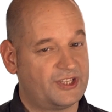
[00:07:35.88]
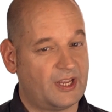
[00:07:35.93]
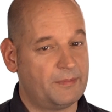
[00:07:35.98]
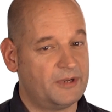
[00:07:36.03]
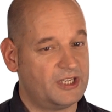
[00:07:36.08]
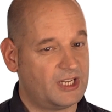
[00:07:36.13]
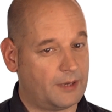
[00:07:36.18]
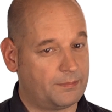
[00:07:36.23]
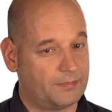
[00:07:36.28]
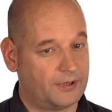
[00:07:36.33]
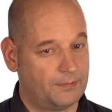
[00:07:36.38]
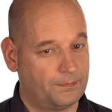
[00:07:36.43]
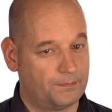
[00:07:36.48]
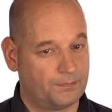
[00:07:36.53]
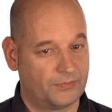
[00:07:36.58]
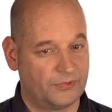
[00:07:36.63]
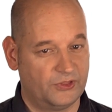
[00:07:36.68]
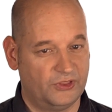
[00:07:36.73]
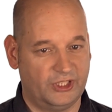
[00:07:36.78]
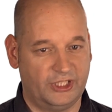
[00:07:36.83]
sum it up,
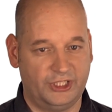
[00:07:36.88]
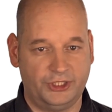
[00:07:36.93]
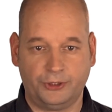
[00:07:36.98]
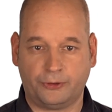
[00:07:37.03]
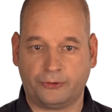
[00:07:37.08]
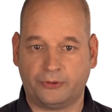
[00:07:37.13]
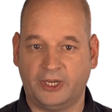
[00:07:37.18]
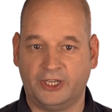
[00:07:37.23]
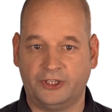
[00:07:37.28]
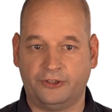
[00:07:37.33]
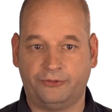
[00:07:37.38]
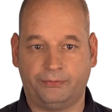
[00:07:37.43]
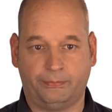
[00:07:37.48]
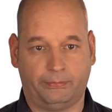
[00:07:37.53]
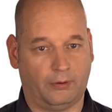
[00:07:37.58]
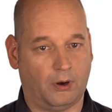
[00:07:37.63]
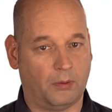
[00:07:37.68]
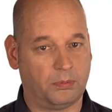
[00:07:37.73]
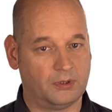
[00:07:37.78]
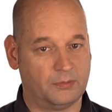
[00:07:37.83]
the integrative
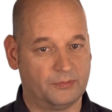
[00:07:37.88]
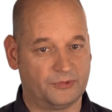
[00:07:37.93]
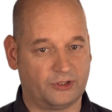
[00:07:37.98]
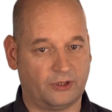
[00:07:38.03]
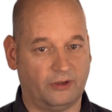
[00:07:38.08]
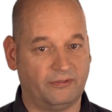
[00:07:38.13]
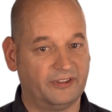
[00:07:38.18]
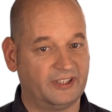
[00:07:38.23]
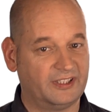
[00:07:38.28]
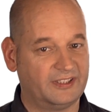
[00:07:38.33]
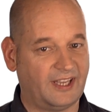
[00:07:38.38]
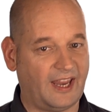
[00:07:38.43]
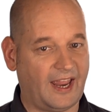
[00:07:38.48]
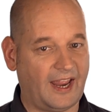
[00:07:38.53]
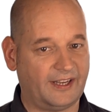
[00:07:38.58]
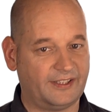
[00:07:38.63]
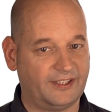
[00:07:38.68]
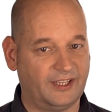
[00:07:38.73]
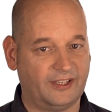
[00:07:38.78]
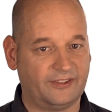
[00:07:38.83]
problem-solving
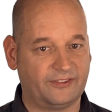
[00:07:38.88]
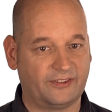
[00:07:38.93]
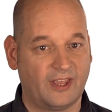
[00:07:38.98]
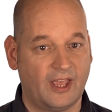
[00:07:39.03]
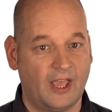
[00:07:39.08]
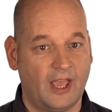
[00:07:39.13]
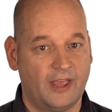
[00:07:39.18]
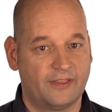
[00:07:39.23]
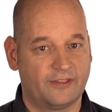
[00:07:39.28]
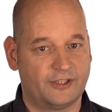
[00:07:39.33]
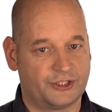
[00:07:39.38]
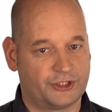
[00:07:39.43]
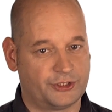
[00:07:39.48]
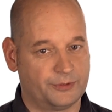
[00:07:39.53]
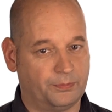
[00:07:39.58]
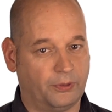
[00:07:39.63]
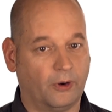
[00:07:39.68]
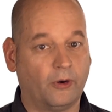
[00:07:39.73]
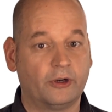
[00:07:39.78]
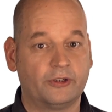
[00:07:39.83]
tactics that
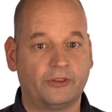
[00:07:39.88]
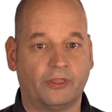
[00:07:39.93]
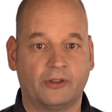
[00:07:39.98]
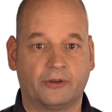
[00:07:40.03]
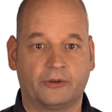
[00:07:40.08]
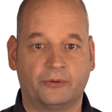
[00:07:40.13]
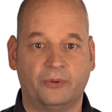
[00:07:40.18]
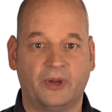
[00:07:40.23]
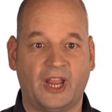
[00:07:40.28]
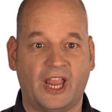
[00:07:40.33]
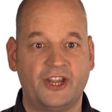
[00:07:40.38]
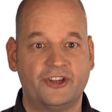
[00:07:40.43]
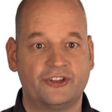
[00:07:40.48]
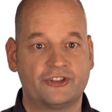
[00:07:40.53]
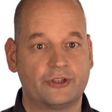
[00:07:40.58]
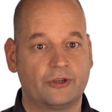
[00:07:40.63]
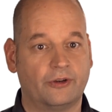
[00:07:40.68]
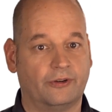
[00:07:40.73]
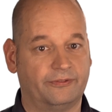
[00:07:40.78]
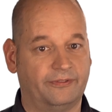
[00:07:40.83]
support the
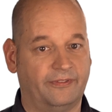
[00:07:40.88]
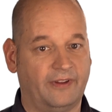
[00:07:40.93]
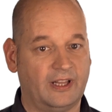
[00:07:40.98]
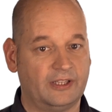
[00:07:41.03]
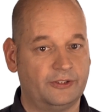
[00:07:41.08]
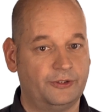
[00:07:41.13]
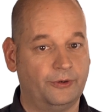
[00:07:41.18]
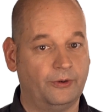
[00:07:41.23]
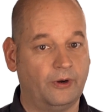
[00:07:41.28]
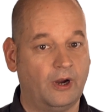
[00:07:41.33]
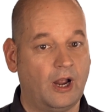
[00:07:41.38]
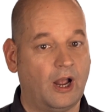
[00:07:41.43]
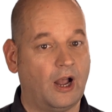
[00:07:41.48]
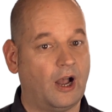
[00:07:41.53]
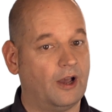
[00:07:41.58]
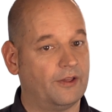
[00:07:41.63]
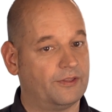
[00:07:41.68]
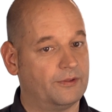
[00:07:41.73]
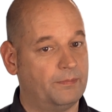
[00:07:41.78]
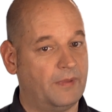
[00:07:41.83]
creation of value
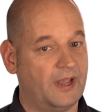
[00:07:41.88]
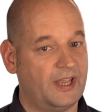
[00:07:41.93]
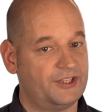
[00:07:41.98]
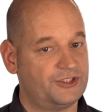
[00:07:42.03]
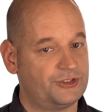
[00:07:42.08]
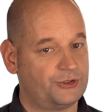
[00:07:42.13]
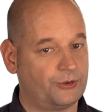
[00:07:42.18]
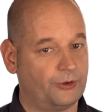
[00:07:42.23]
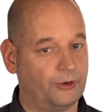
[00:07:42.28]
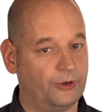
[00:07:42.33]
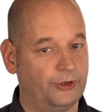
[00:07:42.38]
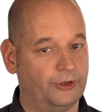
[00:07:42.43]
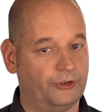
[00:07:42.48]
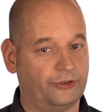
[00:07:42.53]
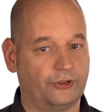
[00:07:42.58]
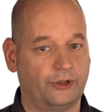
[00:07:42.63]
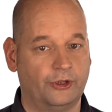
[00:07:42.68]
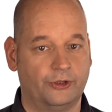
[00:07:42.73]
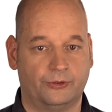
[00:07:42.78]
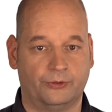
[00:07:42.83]
are the best
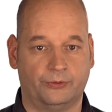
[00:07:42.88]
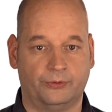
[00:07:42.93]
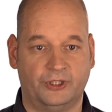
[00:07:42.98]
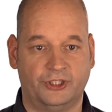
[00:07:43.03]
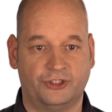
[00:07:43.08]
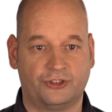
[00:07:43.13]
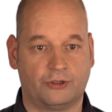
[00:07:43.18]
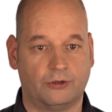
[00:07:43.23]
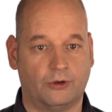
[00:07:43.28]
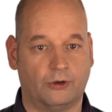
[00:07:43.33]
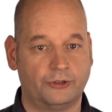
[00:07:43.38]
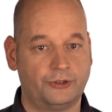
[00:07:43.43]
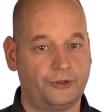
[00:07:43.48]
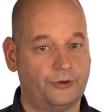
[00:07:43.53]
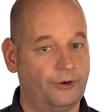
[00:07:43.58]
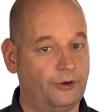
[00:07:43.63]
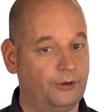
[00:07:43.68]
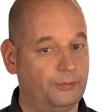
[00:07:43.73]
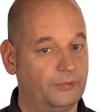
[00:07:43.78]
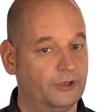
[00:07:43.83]
choice to reach
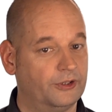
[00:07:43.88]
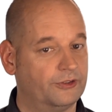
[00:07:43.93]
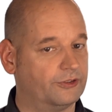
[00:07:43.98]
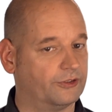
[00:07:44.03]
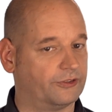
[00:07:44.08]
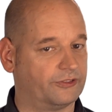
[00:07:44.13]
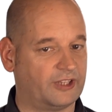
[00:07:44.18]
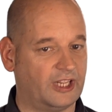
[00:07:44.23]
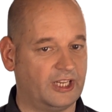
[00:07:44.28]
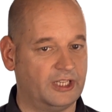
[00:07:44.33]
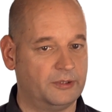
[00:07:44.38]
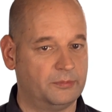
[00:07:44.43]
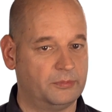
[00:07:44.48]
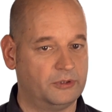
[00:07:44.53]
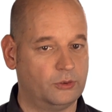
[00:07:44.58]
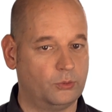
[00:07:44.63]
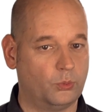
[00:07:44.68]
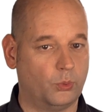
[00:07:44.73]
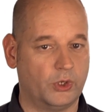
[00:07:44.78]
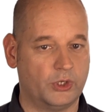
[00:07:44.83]
long-term
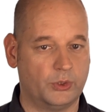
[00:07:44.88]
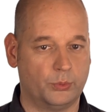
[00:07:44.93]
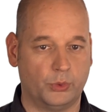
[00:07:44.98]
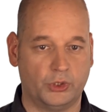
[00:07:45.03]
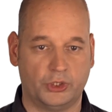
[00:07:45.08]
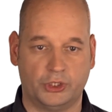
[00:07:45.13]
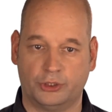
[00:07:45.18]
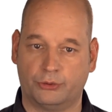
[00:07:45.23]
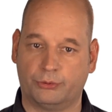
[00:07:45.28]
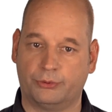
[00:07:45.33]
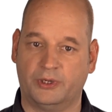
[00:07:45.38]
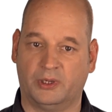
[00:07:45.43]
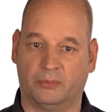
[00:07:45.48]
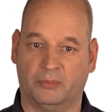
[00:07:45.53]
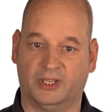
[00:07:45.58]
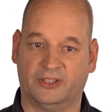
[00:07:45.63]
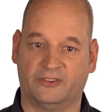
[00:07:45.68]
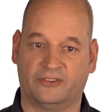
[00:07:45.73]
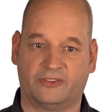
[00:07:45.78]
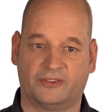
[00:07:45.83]
sustainable win-win
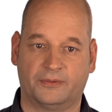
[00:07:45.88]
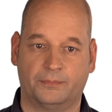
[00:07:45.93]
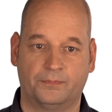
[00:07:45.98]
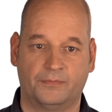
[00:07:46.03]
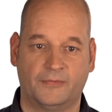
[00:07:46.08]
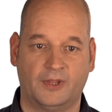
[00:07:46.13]
agreements.